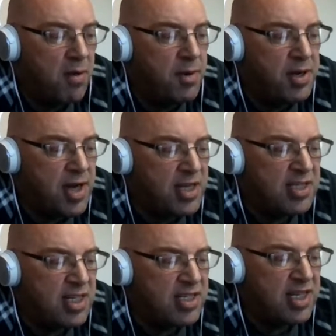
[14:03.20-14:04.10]
but none
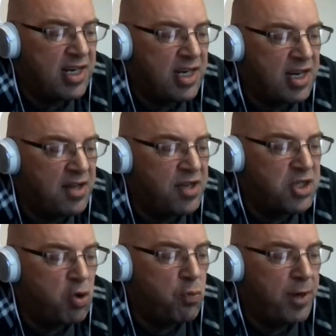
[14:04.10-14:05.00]
succeeded, and the
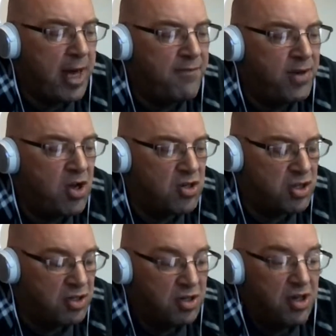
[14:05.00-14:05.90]
sword became forgotten.